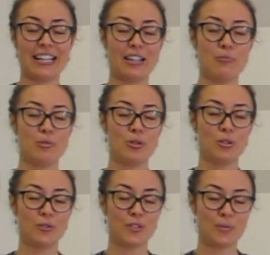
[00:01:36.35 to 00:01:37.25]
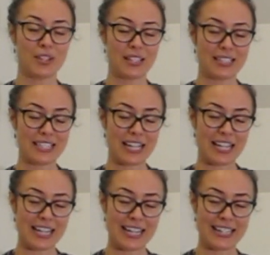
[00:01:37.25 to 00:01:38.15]
and moves with the
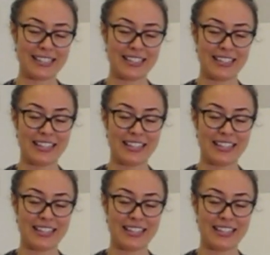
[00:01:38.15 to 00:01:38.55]
tide.